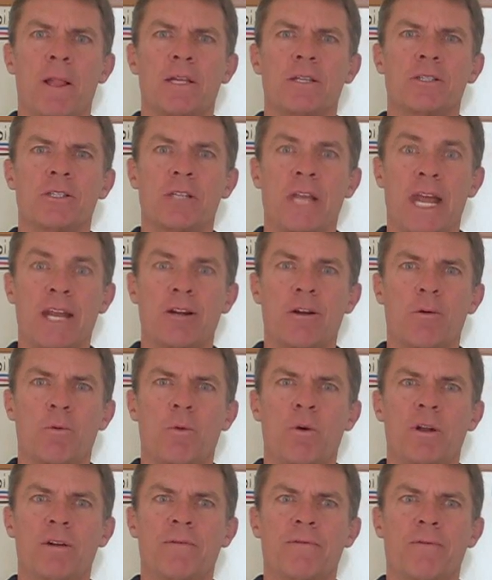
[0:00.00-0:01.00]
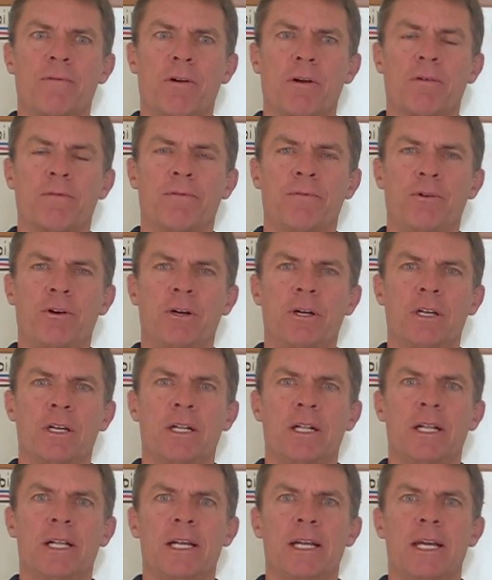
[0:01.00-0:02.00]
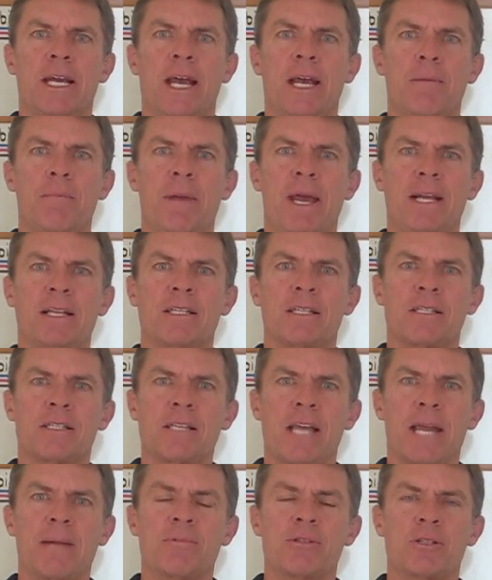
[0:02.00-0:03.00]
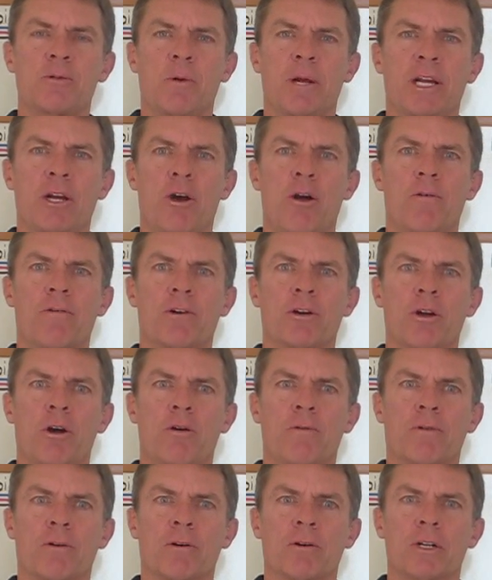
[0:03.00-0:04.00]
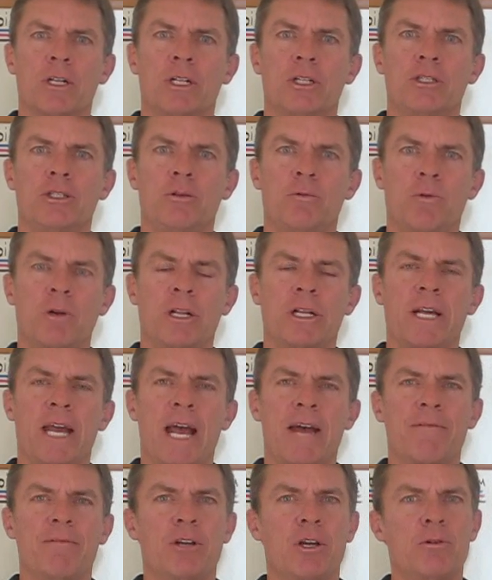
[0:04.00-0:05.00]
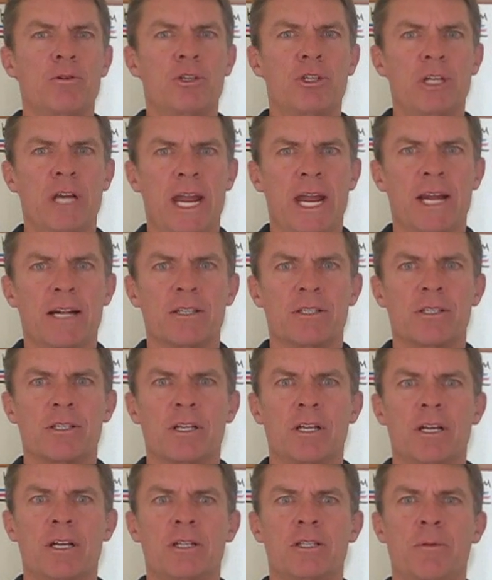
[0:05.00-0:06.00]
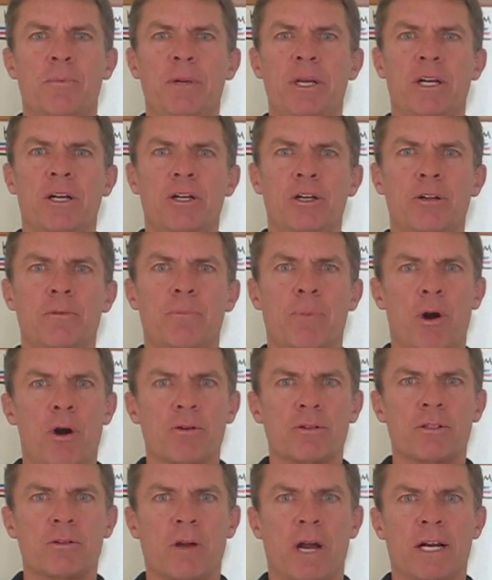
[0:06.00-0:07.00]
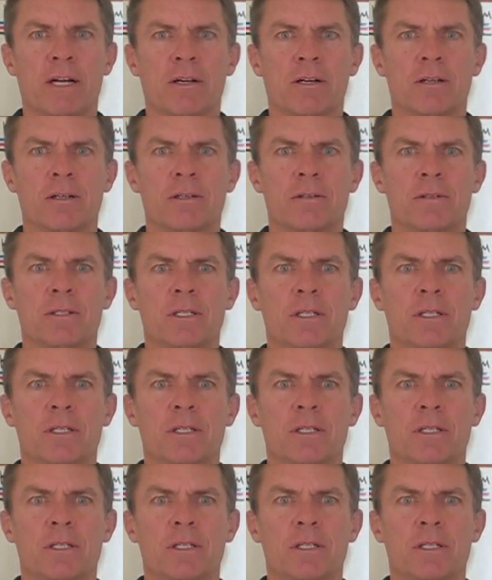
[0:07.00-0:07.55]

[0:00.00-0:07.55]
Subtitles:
stand on one foot and make the same swing over and over, you really have no chance to be a good ball striker.